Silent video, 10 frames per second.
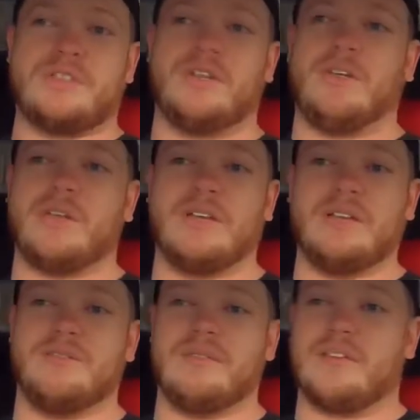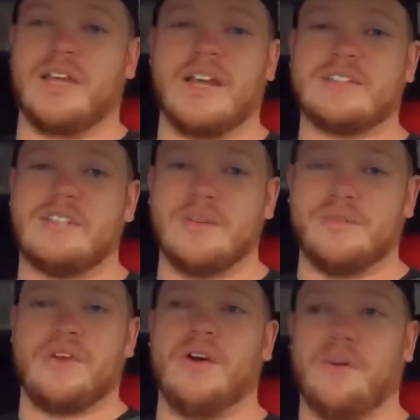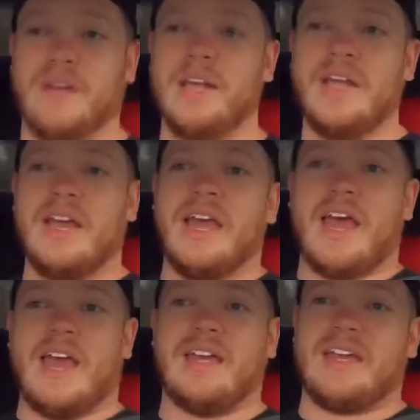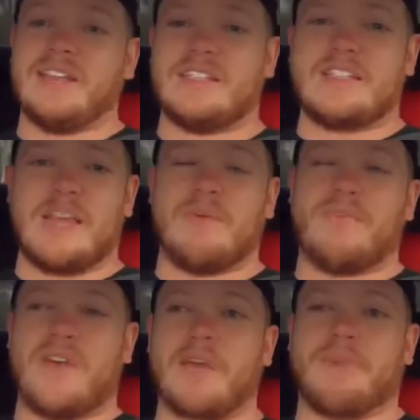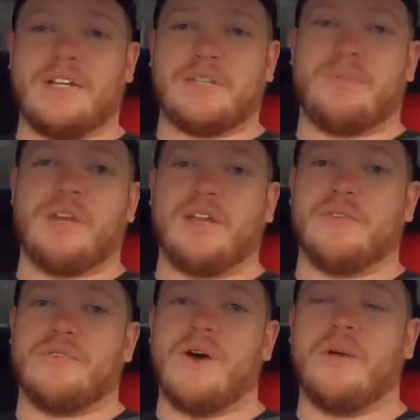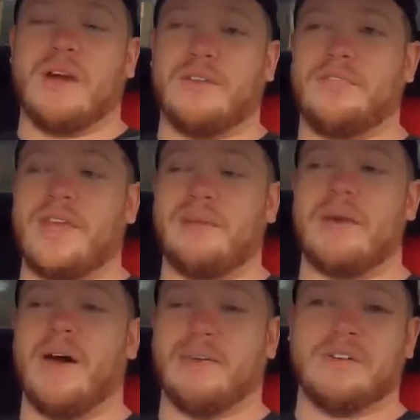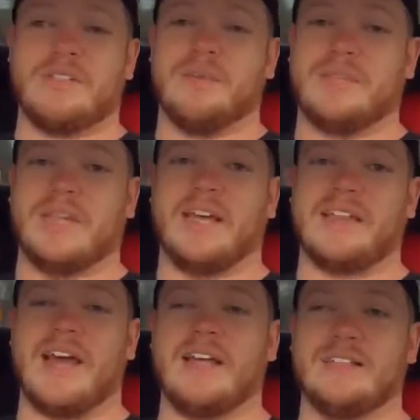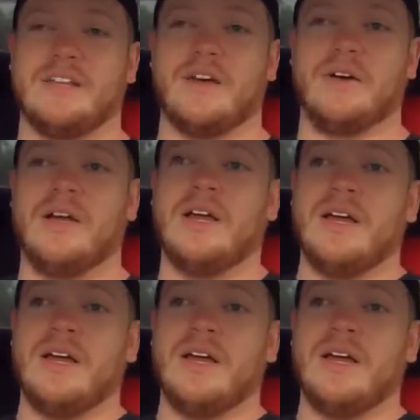so you can connect to your phone and get the same effect by just putting your phone on a vent mount or something like that. So